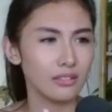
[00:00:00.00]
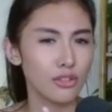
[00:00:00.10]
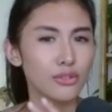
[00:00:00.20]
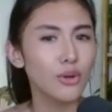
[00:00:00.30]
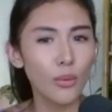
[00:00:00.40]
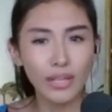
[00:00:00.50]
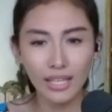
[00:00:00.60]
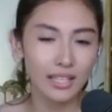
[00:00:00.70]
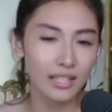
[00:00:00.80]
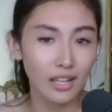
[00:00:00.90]
throwing
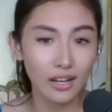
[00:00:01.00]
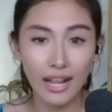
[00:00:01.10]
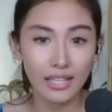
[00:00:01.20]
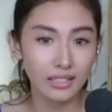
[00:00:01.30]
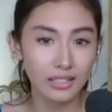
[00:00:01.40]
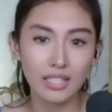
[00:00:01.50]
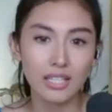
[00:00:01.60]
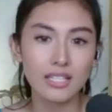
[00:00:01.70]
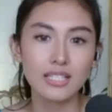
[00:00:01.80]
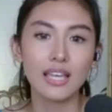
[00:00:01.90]
in their
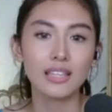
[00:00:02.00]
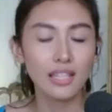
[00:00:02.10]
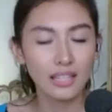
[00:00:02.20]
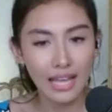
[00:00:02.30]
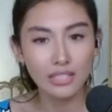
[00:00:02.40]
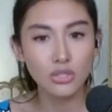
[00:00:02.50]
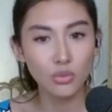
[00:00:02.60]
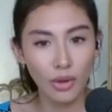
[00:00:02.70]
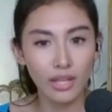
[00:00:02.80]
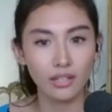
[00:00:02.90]
ideas, I think that's
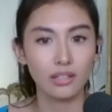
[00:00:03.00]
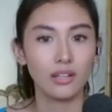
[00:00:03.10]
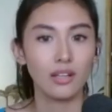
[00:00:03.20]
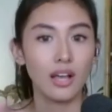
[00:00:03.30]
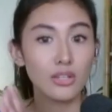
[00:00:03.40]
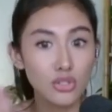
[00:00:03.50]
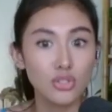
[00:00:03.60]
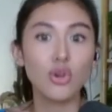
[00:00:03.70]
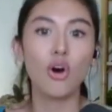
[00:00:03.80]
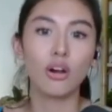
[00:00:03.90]
when a
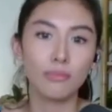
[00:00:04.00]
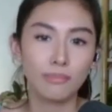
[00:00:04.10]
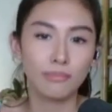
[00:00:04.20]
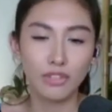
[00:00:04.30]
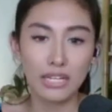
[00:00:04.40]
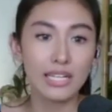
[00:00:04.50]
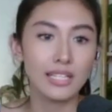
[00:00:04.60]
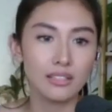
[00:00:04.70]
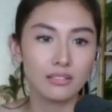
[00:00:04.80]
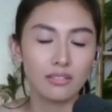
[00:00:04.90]
song
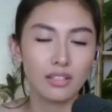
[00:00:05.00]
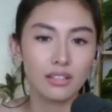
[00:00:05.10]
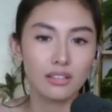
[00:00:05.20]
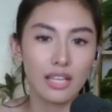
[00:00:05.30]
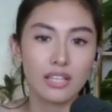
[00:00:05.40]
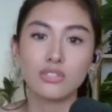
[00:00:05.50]
really takes